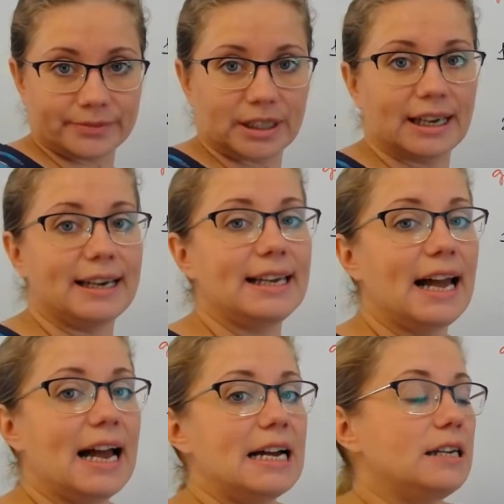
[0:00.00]
Okay?
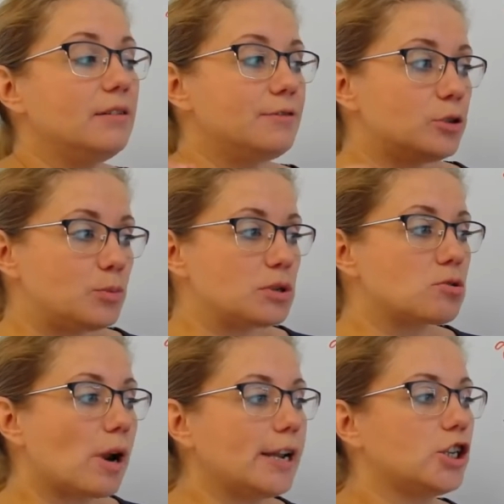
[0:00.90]
If you speak
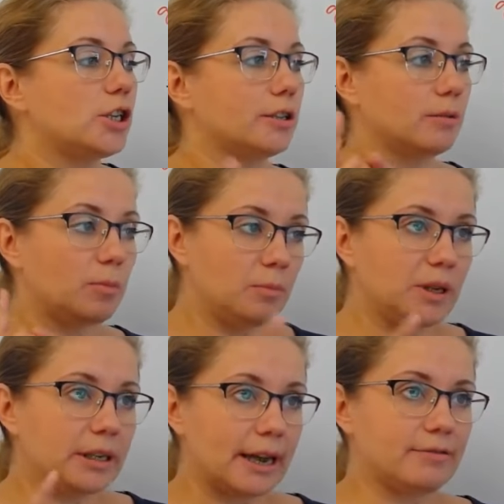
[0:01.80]
Russian, be
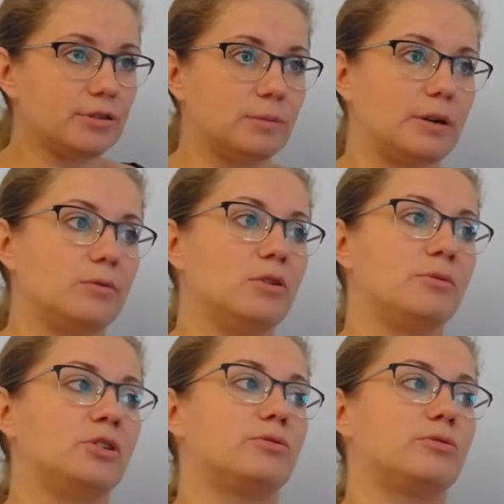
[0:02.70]
careful about the